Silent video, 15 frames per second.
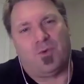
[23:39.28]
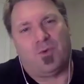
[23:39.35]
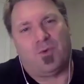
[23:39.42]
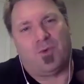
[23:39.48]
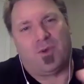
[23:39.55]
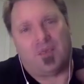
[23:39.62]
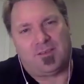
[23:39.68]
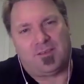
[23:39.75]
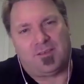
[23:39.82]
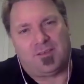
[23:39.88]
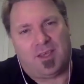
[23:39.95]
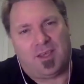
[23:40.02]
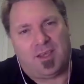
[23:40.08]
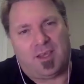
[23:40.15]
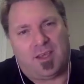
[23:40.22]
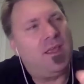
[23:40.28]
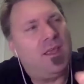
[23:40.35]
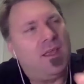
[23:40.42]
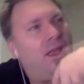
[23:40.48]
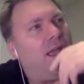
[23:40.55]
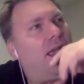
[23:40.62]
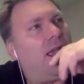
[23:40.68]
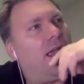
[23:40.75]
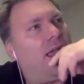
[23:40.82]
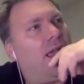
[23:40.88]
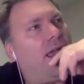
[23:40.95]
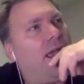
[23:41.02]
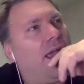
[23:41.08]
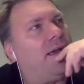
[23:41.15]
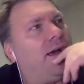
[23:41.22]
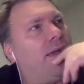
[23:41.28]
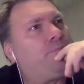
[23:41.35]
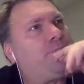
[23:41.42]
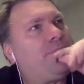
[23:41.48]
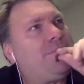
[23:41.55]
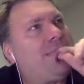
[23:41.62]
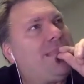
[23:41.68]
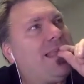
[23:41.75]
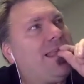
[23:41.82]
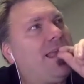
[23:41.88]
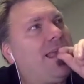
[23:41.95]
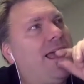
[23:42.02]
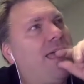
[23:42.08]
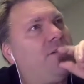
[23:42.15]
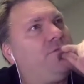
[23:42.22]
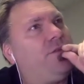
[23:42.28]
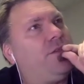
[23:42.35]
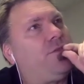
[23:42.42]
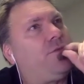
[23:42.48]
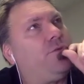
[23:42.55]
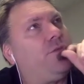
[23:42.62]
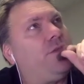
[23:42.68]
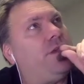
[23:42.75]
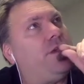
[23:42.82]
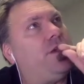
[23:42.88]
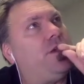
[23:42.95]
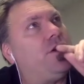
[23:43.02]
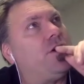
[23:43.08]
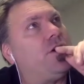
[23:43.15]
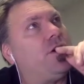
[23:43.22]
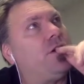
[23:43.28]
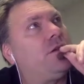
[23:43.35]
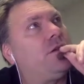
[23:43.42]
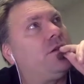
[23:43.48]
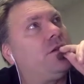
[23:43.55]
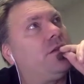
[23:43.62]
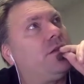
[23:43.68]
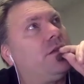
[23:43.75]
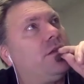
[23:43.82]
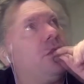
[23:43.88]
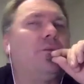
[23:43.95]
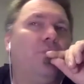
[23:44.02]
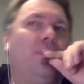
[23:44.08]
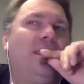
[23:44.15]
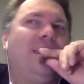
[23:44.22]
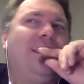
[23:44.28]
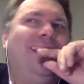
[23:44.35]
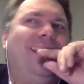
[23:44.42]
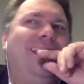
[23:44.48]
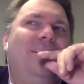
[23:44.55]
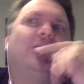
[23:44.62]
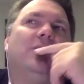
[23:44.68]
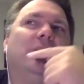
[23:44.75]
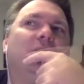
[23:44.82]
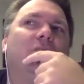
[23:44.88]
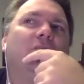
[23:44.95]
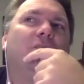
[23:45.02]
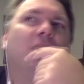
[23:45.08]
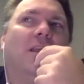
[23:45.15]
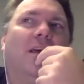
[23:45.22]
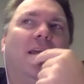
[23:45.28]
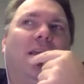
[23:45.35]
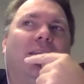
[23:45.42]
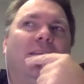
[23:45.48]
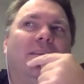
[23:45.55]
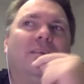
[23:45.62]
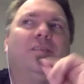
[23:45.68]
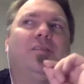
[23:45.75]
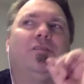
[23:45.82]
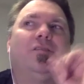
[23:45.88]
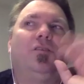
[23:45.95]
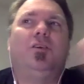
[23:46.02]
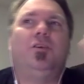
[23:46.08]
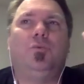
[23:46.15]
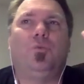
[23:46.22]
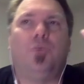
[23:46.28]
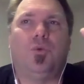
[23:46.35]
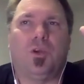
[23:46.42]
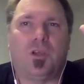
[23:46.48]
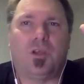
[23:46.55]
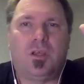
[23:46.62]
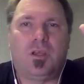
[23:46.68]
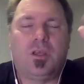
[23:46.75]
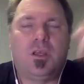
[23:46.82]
we're canceling. Yeah. And halfway through the year is like, we can do this online. This could work.